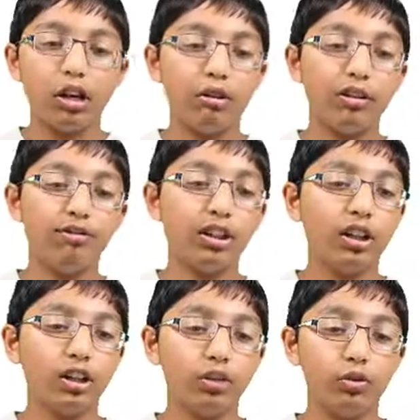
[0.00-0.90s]
Now we
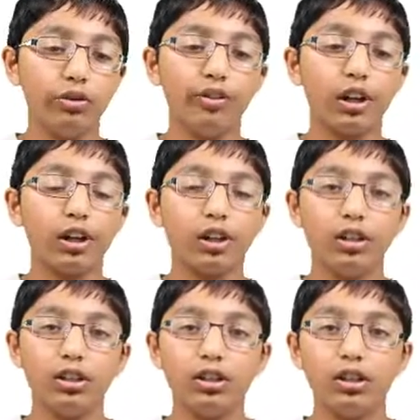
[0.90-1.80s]
finished all the
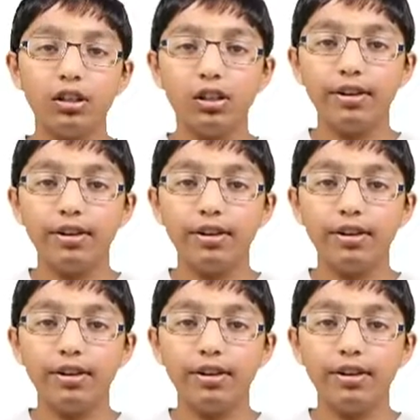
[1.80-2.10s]
functions.